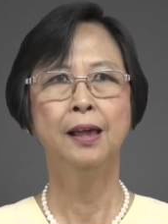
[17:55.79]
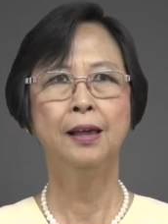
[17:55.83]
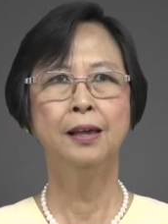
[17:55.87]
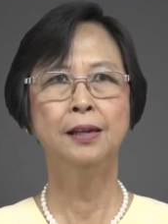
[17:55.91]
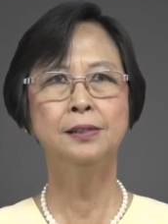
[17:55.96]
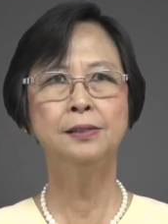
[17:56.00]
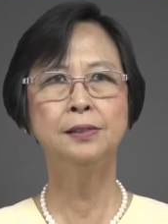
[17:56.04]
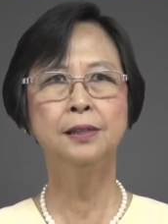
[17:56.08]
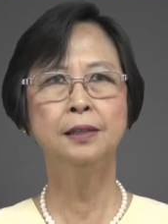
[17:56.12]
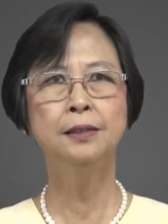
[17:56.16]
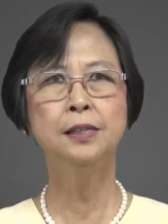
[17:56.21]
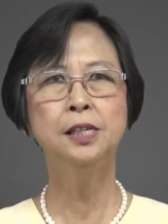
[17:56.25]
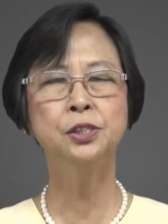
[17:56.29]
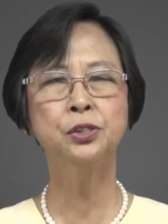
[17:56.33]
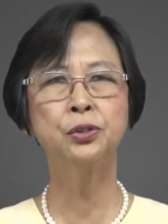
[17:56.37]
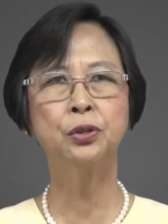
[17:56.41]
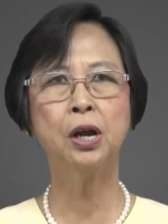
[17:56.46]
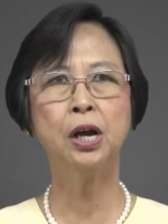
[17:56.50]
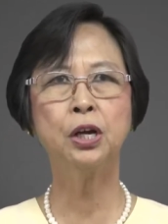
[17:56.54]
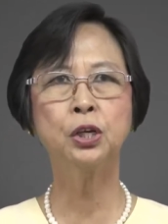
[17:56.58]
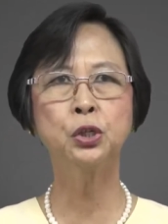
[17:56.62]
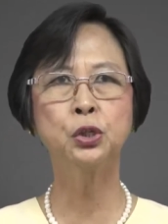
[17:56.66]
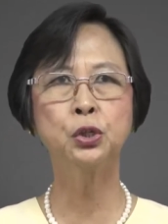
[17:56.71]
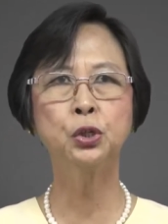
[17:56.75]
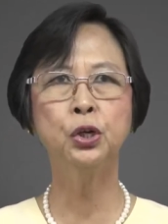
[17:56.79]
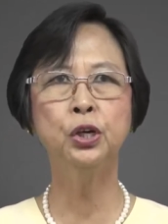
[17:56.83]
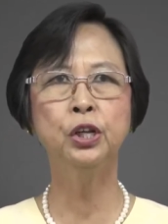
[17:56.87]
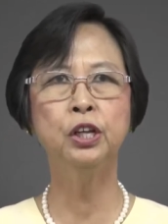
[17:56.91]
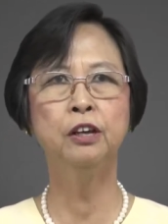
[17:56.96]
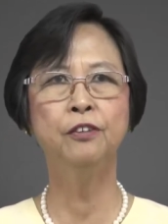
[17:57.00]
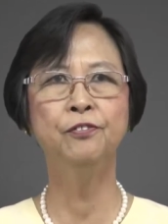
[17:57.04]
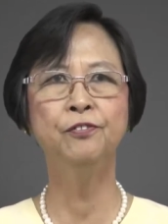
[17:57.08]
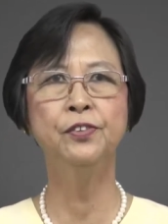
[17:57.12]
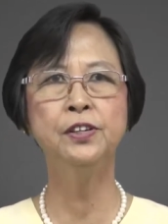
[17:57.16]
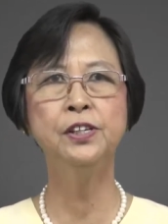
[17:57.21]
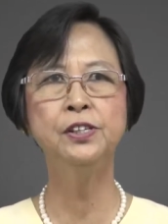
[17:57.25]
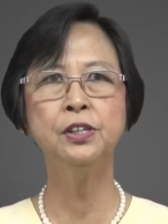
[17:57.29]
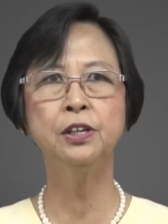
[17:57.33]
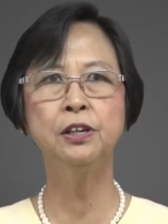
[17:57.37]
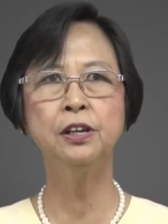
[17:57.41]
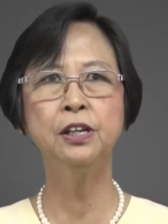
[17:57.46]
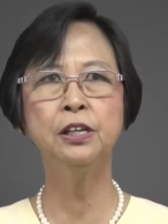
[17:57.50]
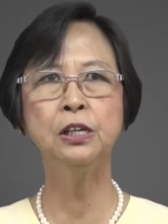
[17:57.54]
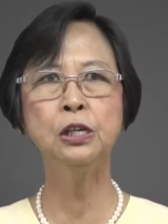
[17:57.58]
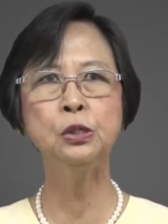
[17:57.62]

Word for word: is the destruction of fishery